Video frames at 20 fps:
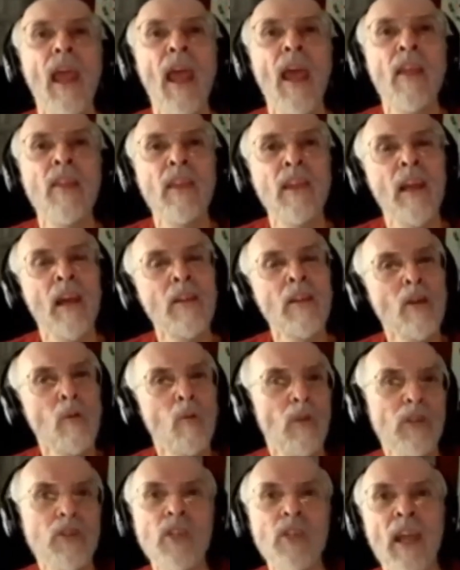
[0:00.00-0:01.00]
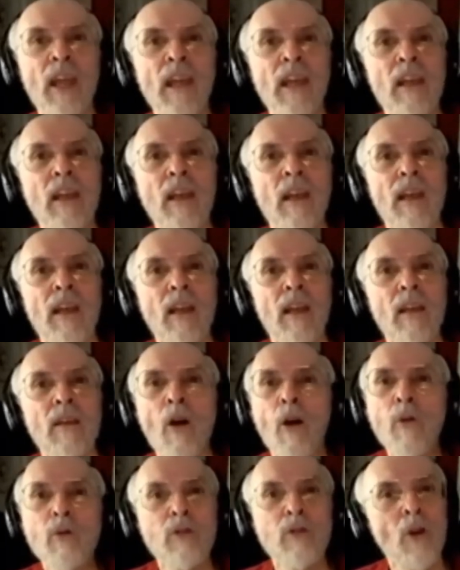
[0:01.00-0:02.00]
and the other will say,
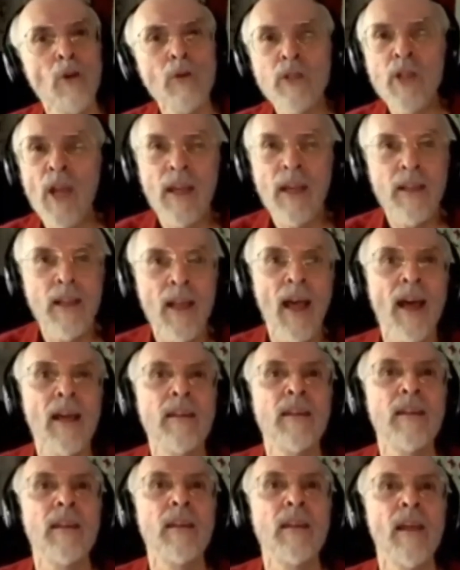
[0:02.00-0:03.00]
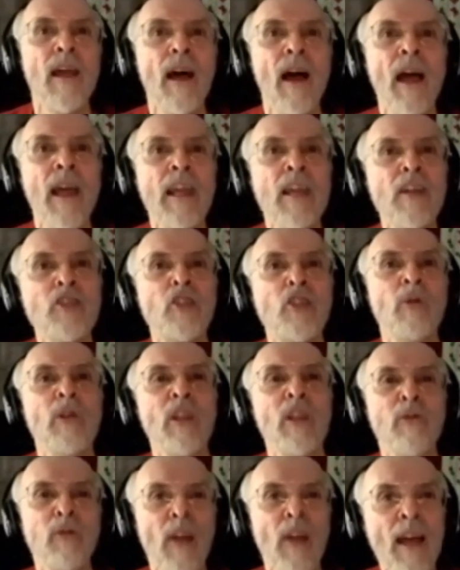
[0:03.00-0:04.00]
no, don't take that. I hit you
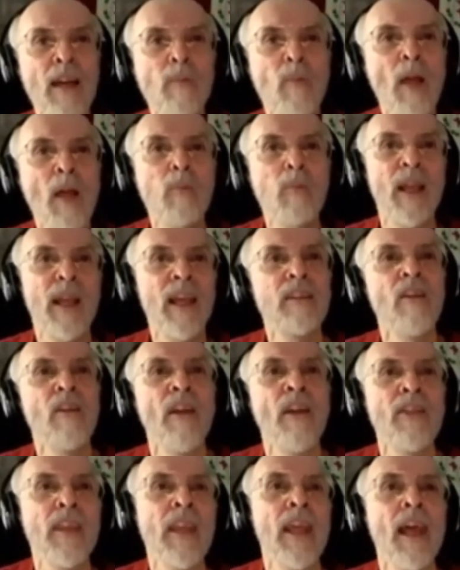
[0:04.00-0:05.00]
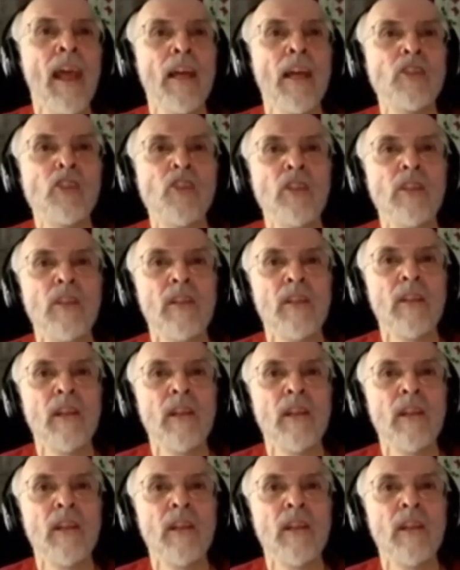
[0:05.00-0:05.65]
with the flat of my blade, not the edge.